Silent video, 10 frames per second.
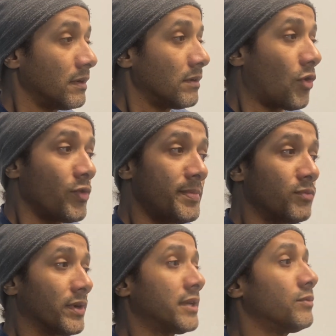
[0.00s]
Well, we've
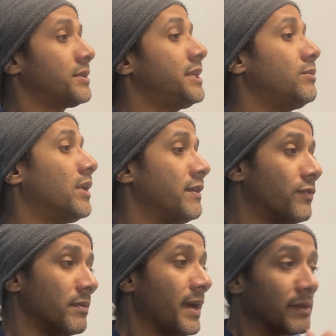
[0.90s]
been working with D-Wave
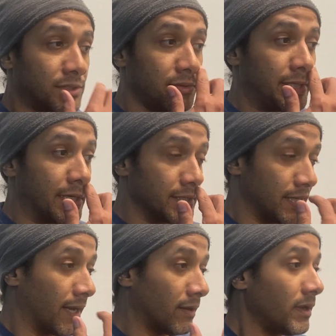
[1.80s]
for about 2
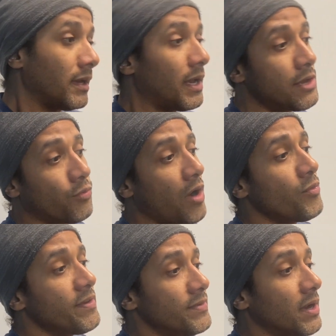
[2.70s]
years now, and what
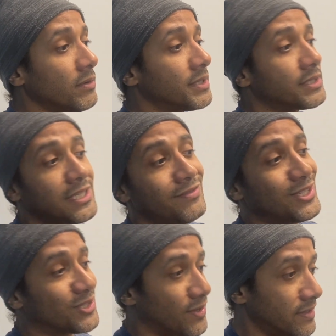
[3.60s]
we've noticed even
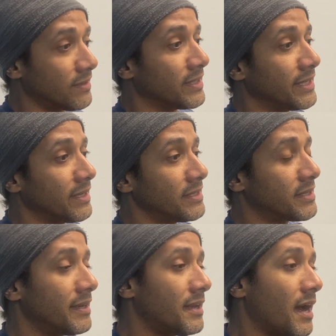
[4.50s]
internally is
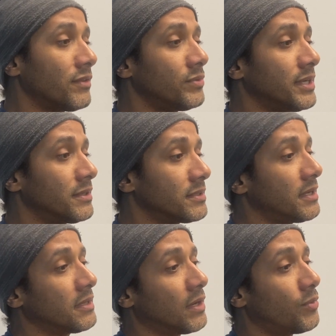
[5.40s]
that now that we
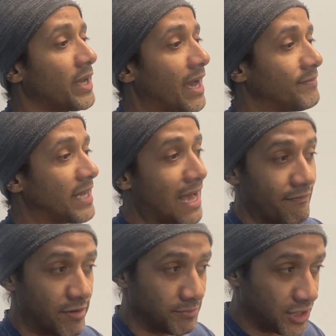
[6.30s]
understand that we have to
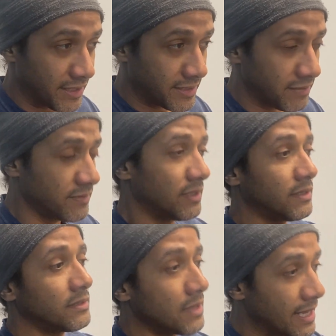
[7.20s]
have an objective and
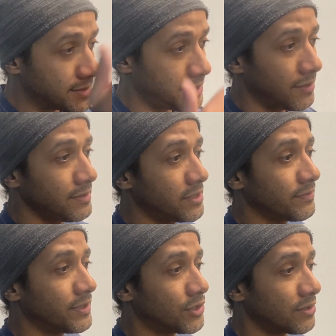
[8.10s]
then that series
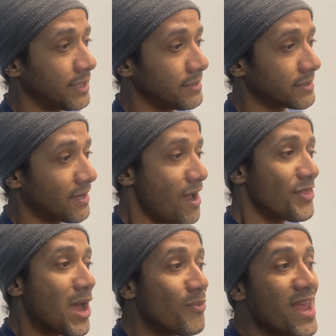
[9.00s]
of constraints,
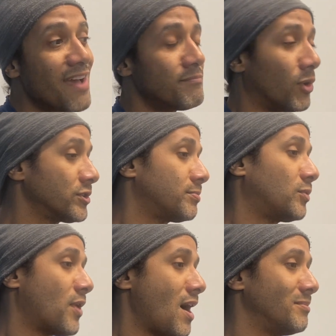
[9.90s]
that we have
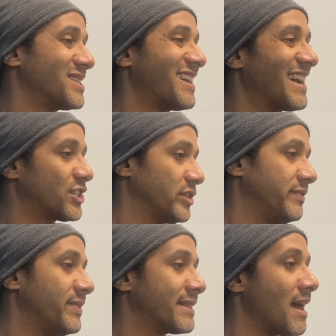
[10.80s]
multiple problems that actually
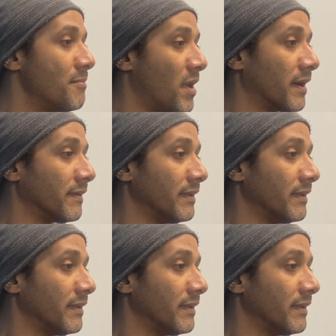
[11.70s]
fit that model.